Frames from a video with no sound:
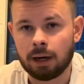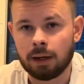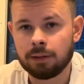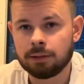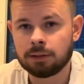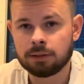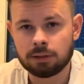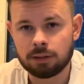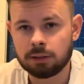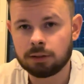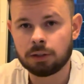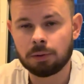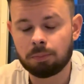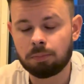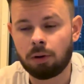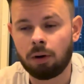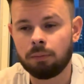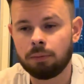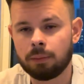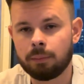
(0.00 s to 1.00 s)
This is the
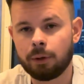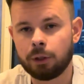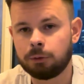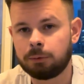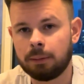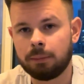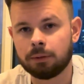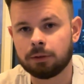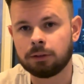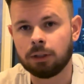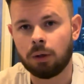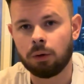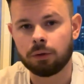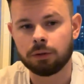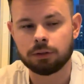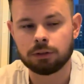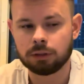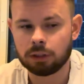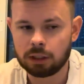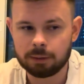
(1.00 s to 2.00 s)
problem that most people are sold on.
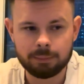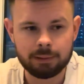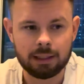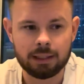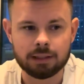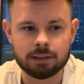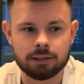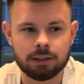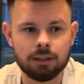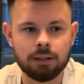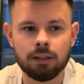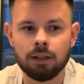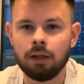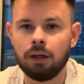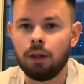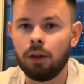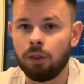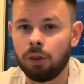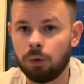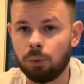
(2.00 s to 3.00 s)
It's not going to be easy.
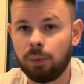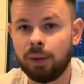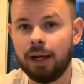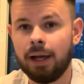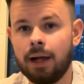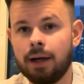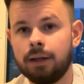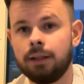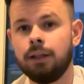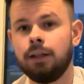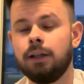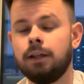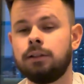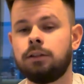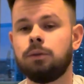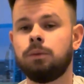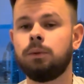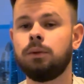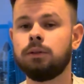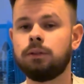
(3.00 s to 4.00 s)
The reality is
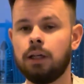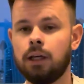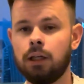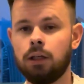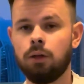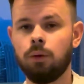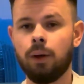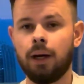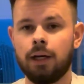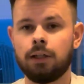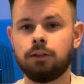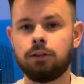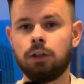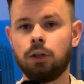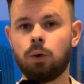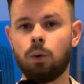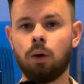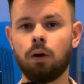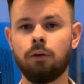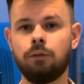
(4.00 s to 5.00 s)
it will take you actually a
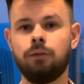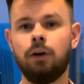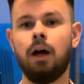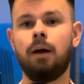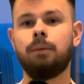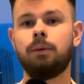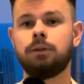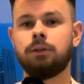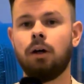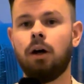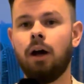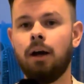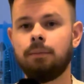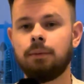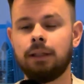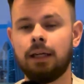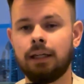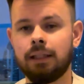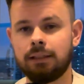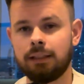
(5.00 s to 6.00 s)
quantifiable time to
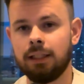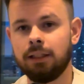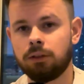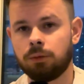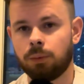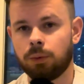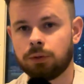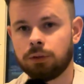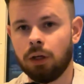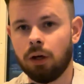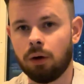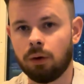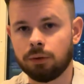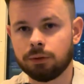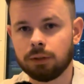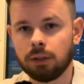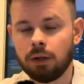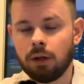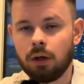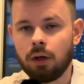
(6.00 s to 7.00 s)
get a decent
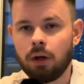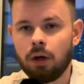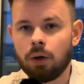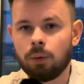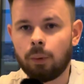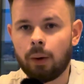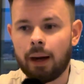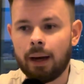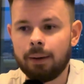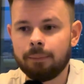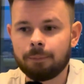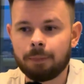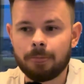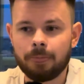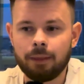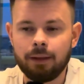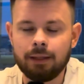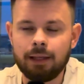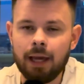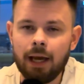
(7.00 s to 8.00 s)
result, right?
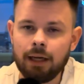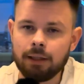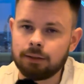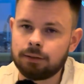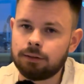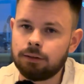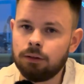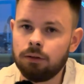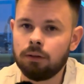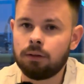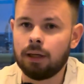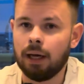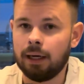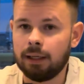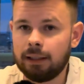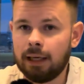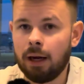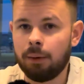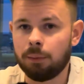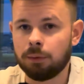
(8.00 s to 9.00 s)
yes, you can
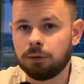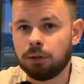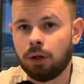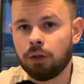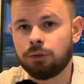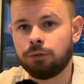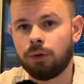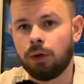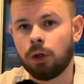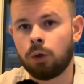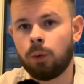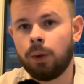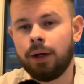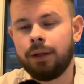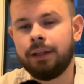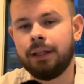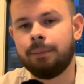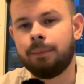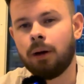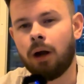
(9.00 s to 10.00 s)
get results very
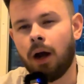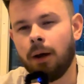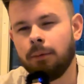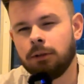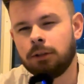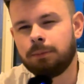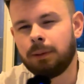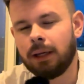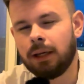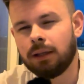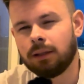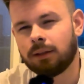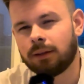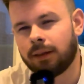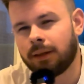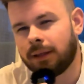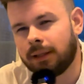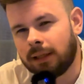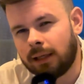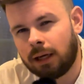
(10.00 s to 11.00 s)
quickly, but I'm speaking to
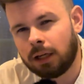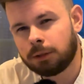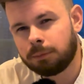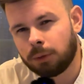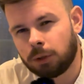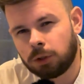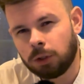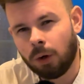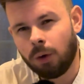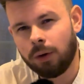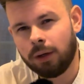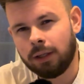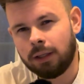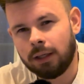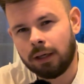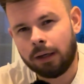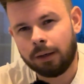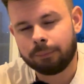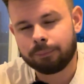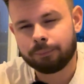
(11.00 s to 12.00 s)
the large majority here.